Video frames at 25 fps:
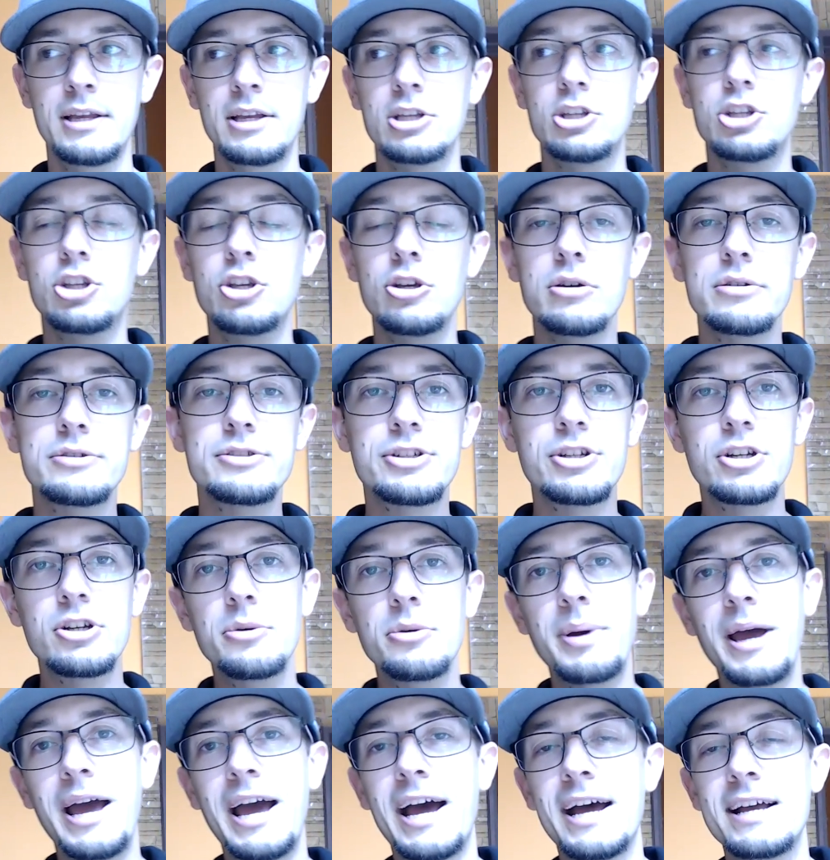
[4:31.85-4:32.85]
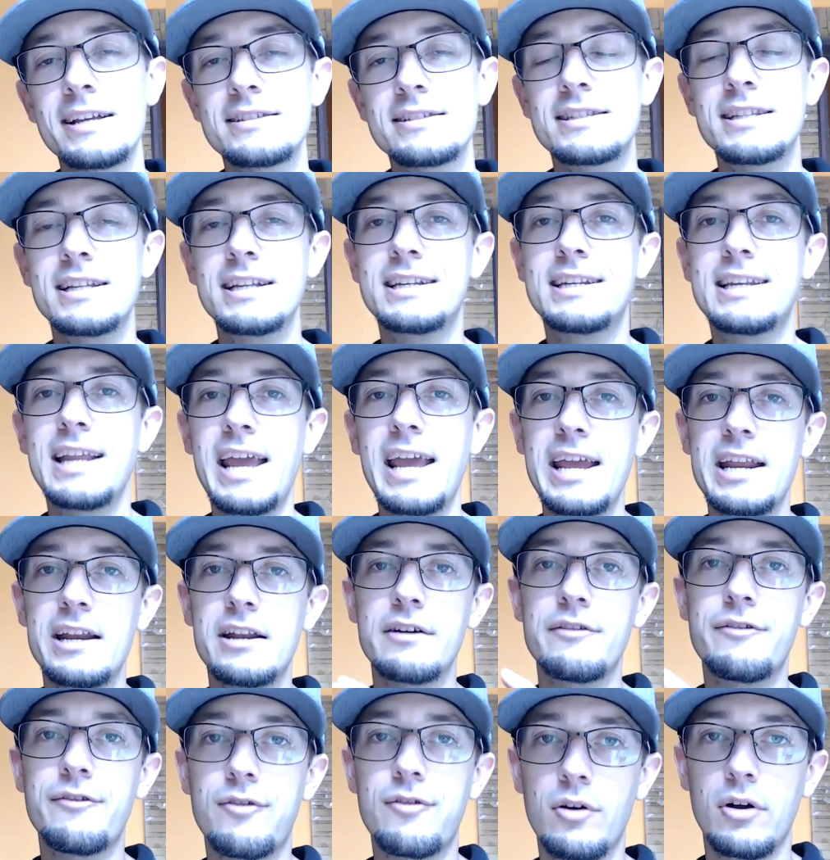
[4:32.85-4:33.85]
YouTube has the
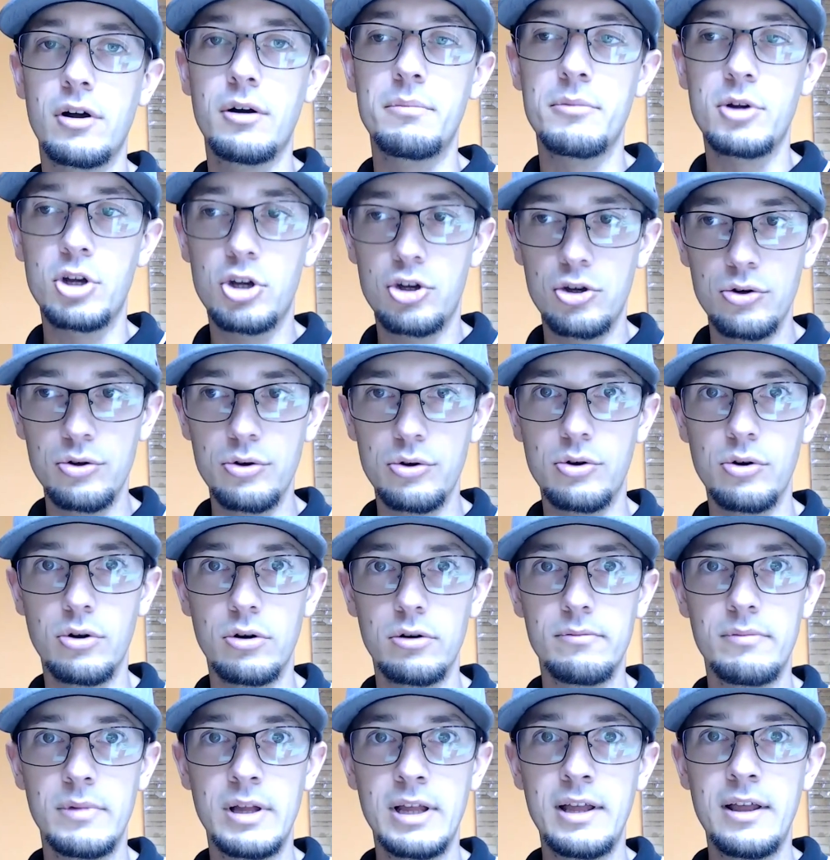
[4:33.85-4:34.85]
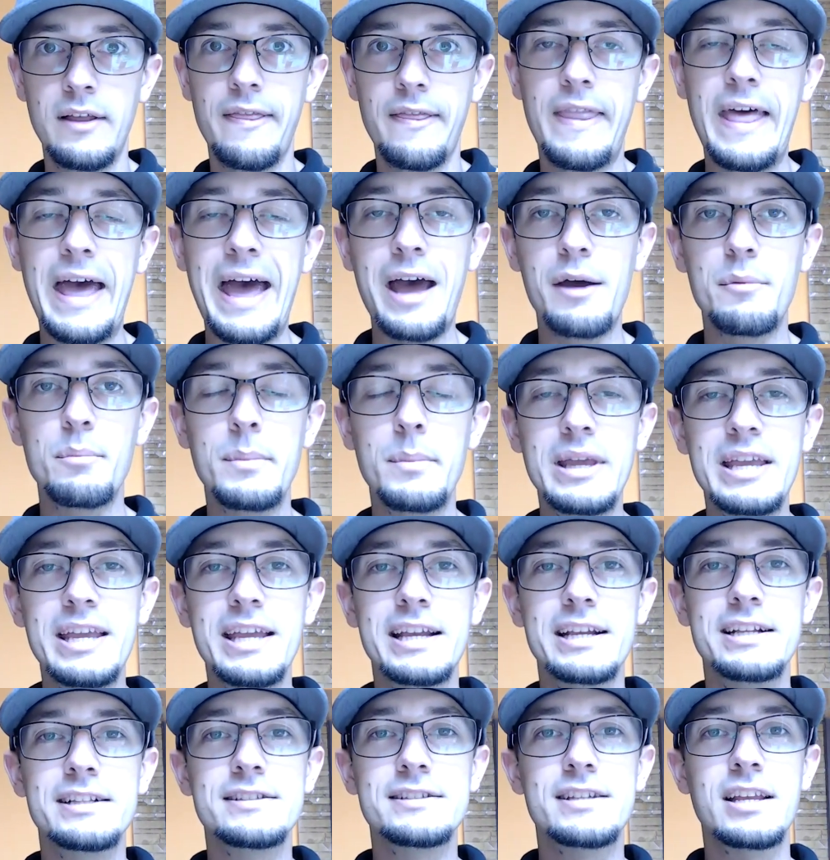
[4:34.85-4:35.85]
data from Google. That
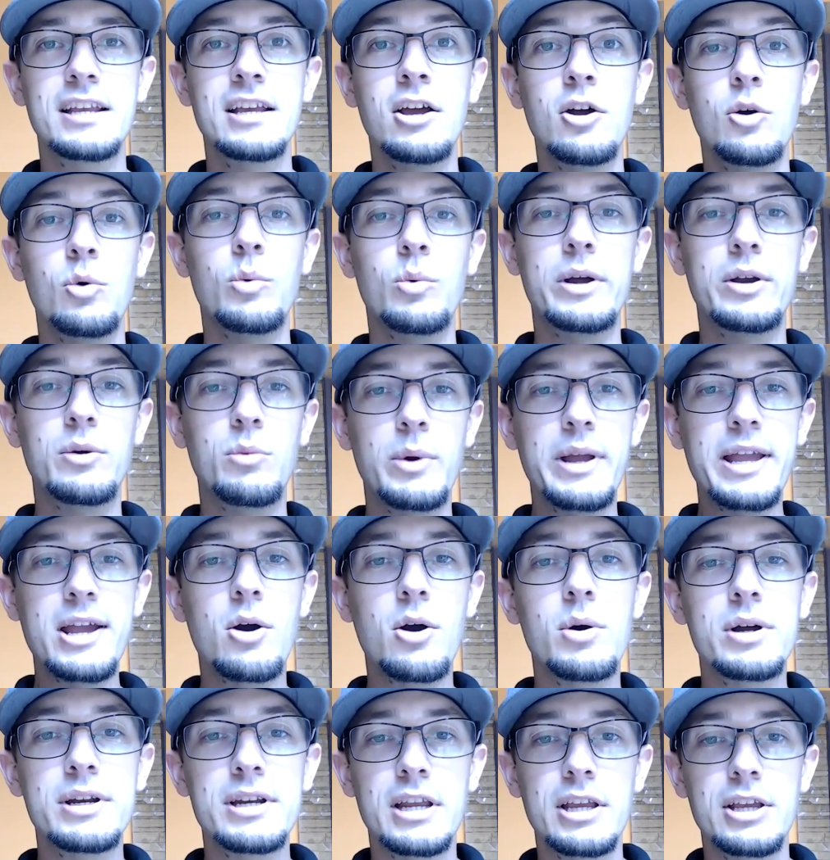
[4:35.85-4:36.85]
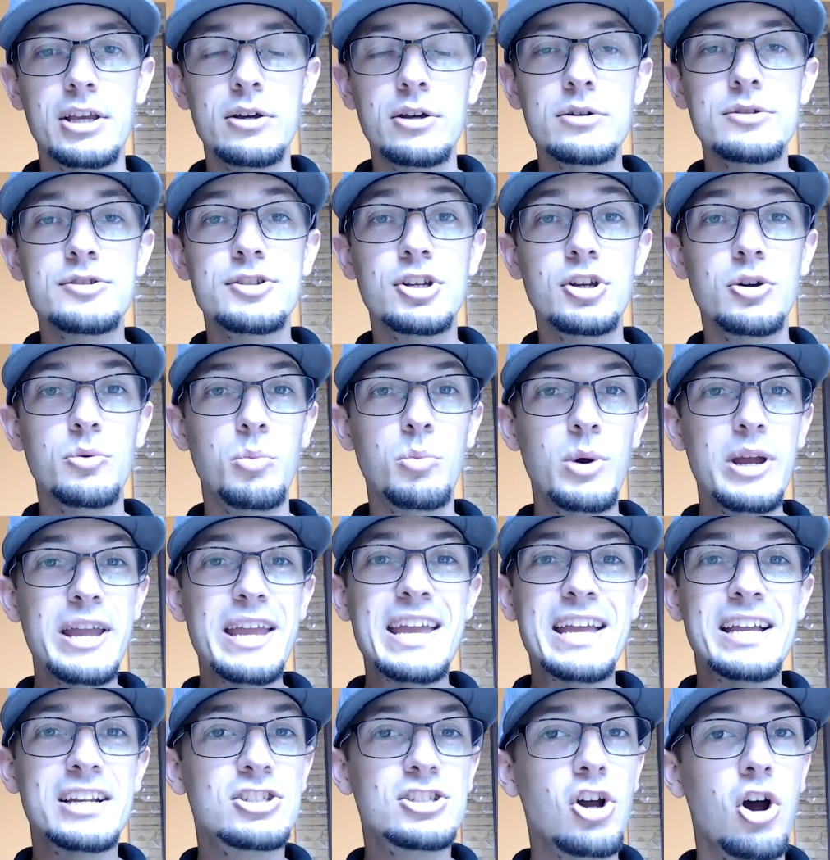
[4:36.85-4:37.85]
means when we go into YouTube, we
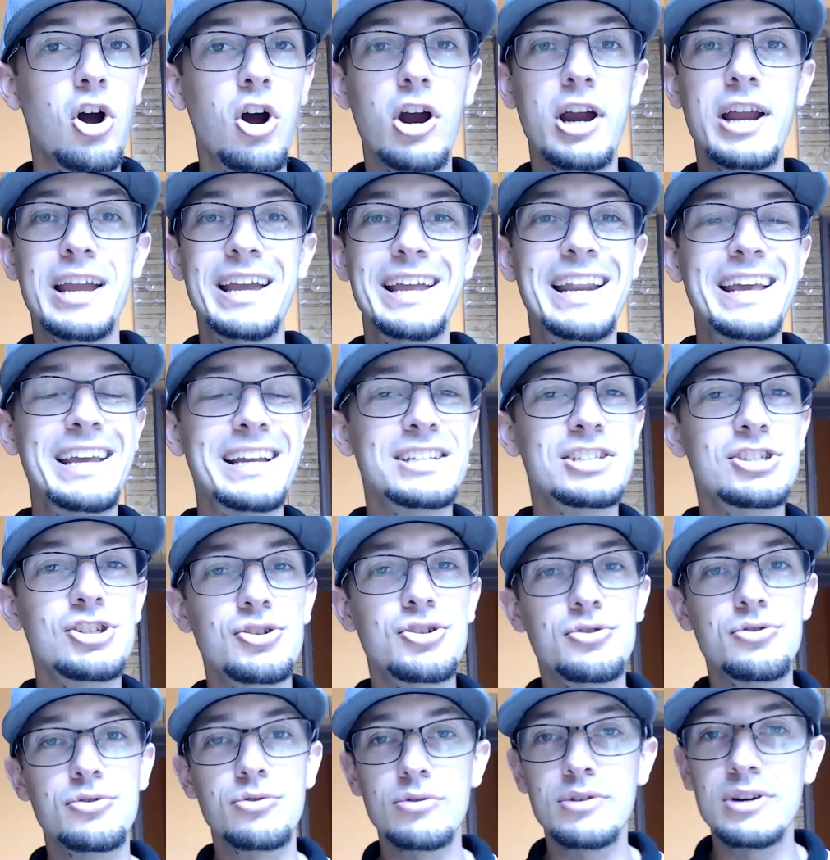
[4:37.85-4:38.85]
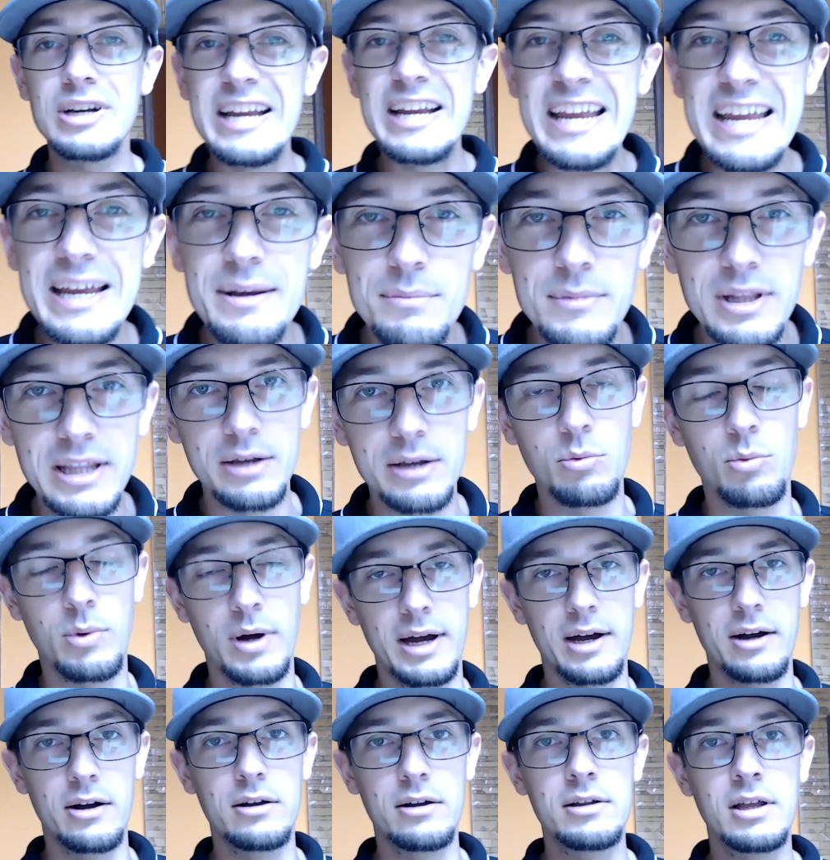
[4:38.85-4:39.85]
can target extremely
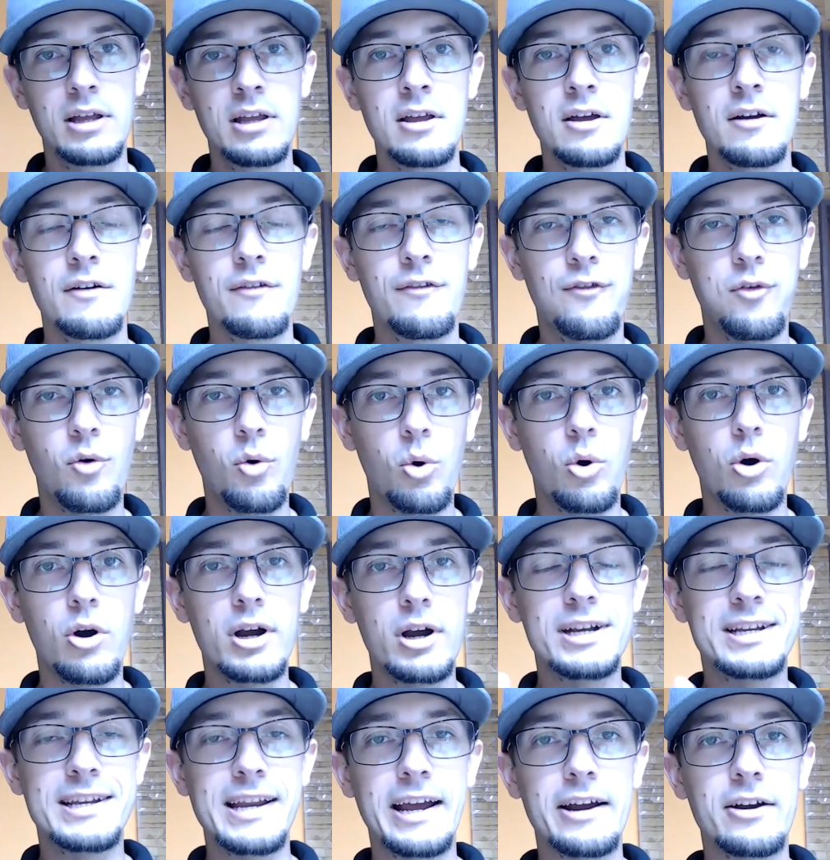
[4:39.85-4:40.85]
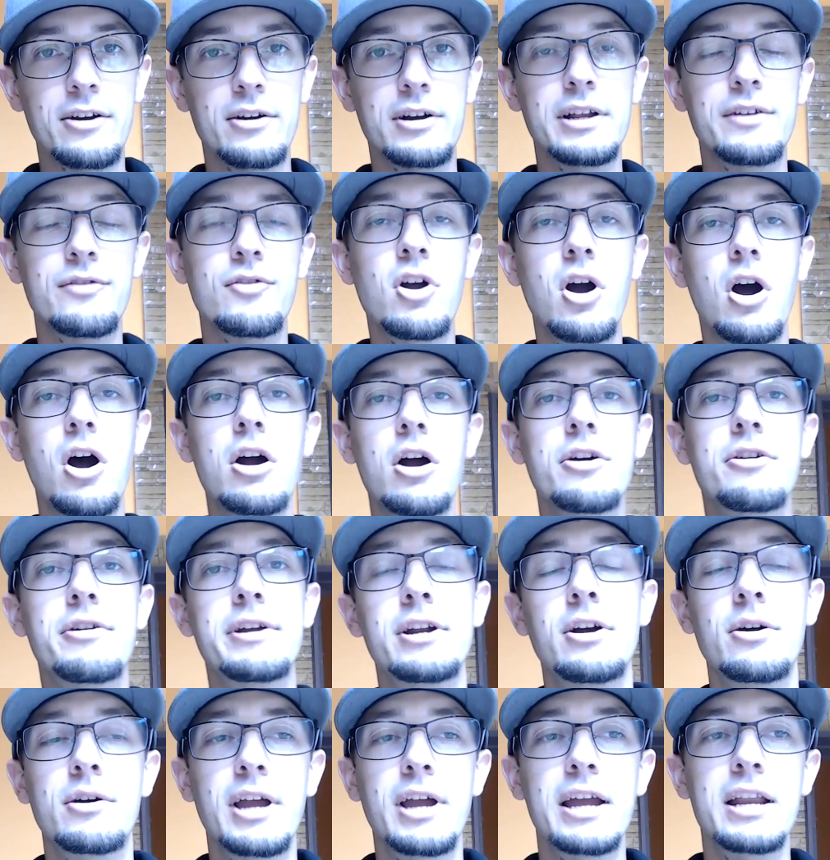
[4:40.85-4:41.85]
well for decorative concrete,
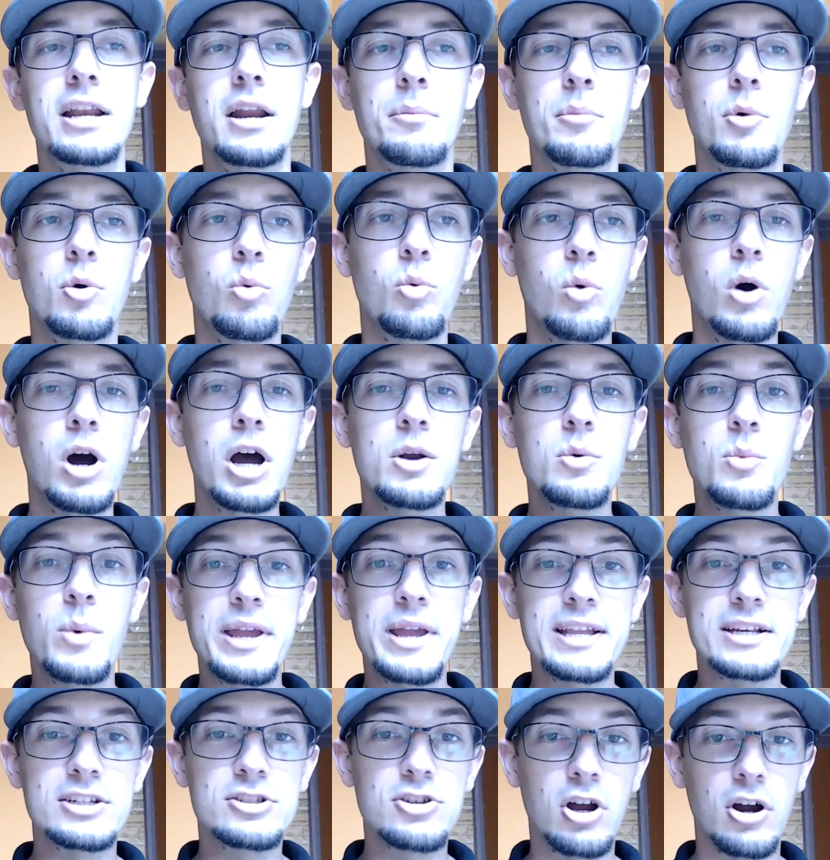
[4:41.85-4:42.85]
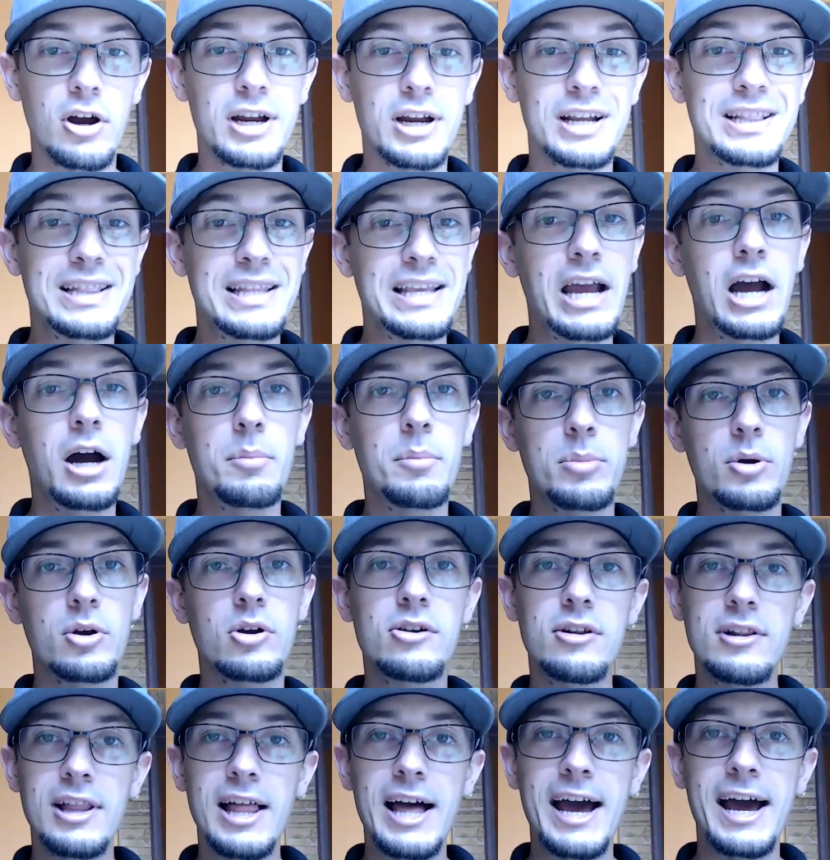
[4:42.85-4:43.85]
okay? Number one, we can target the upper
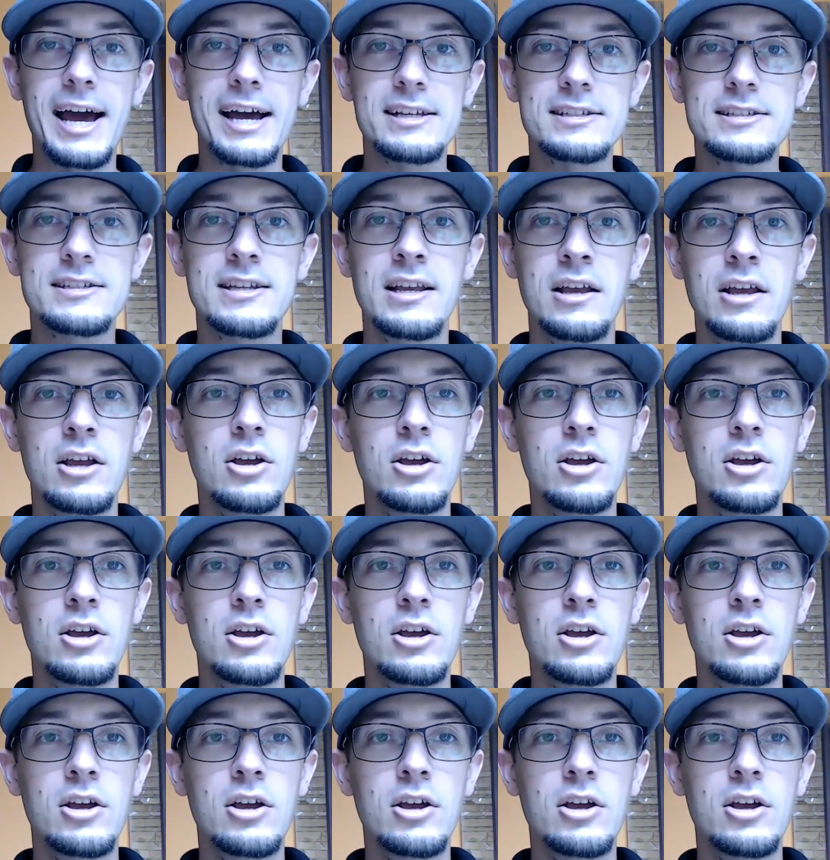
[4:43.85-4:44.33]
class.